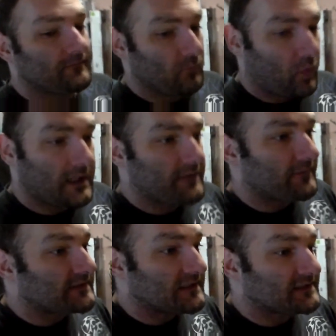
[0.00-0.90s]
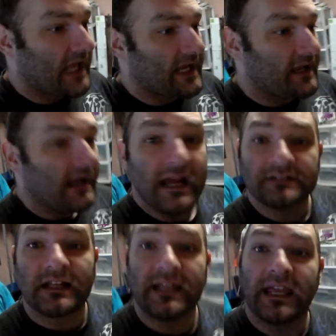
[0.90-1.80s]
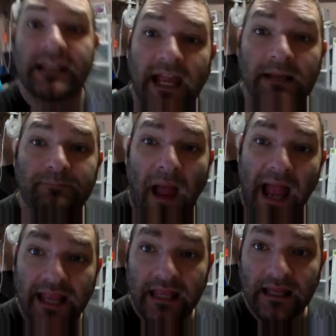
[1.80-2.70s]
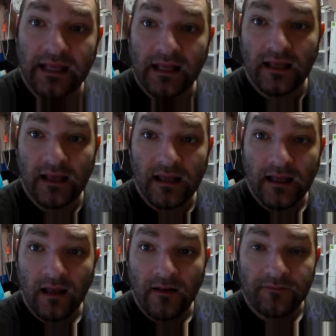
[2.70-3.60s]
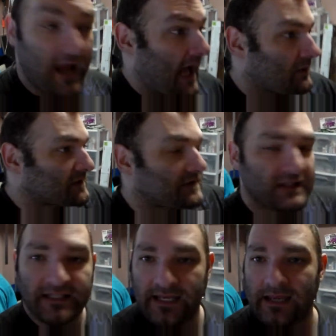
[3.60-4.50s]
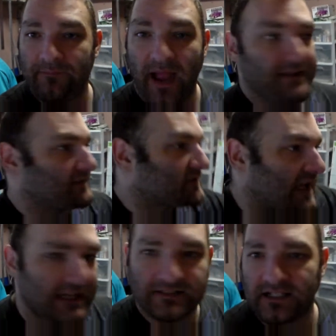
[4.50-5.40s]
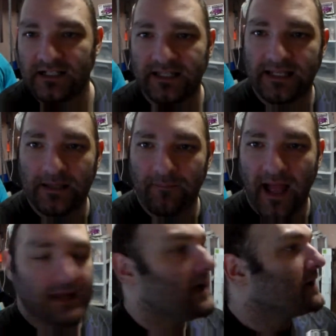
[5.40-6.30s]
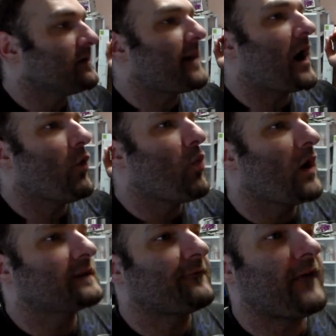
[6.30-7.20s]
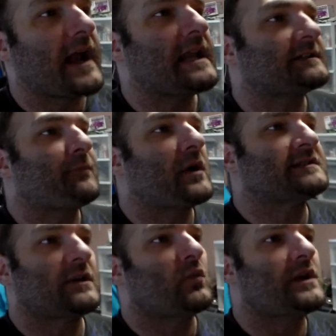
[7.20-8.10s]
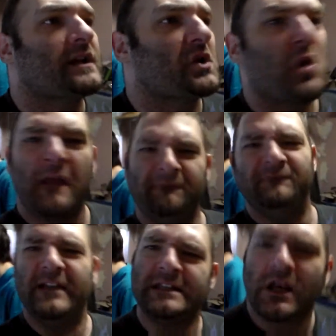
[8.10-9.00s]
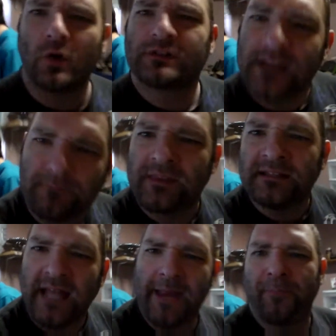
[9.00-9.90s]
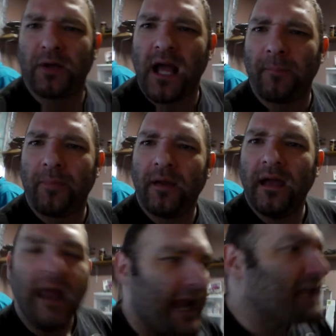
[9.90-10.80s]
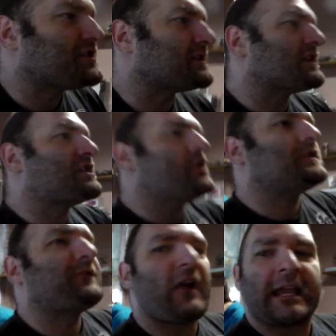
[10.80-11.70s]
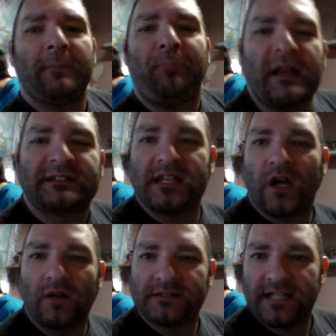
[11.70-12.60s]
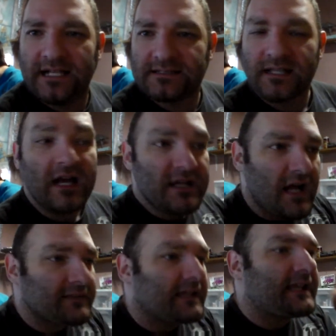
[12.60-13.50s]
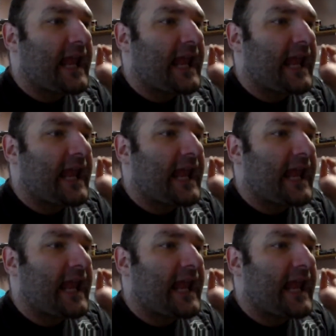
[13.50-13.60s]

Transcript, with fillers: whatever to the Senate is gonna get kicked back. The House is going to kick it back. The Senate's going to kick it back. No matter what the fuck. And there's a president, what are you going to do? Veto something they put up? It's just a huge fucking pissing contest. Nothing